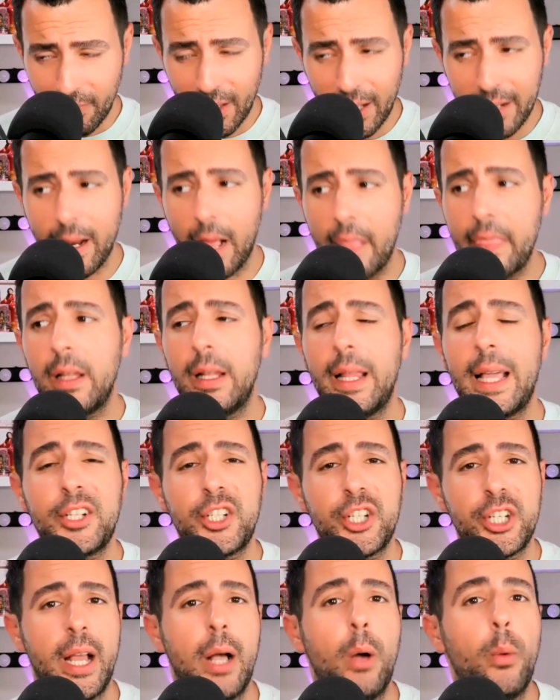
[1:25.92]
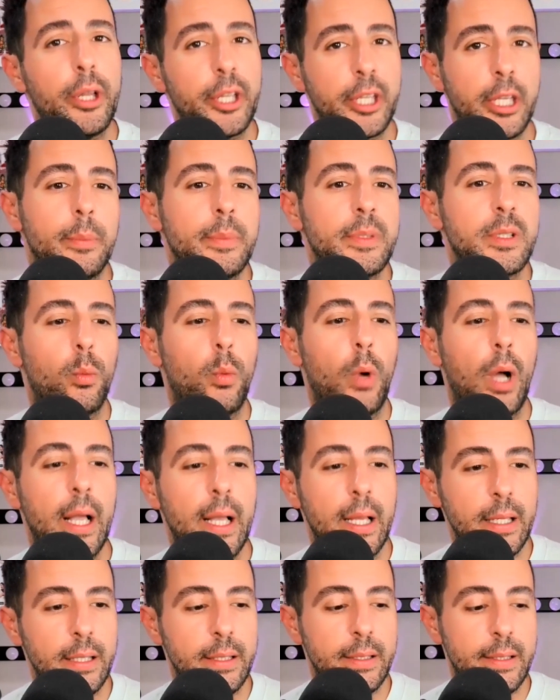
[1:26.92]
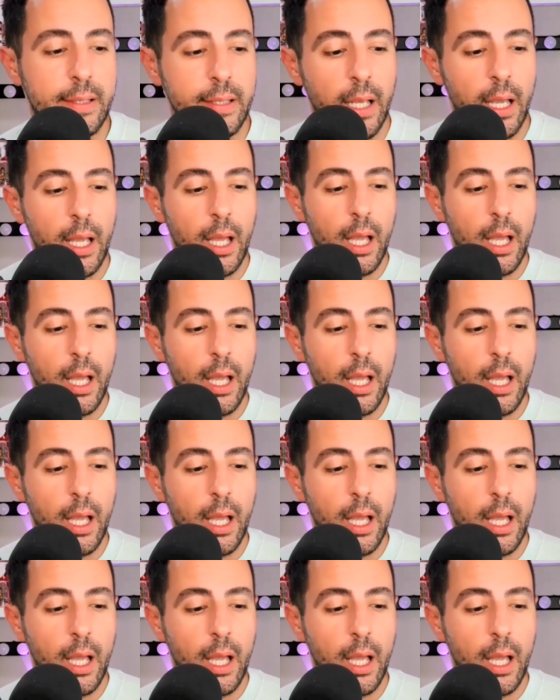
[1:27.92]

Nonetheless, Chanel Williams was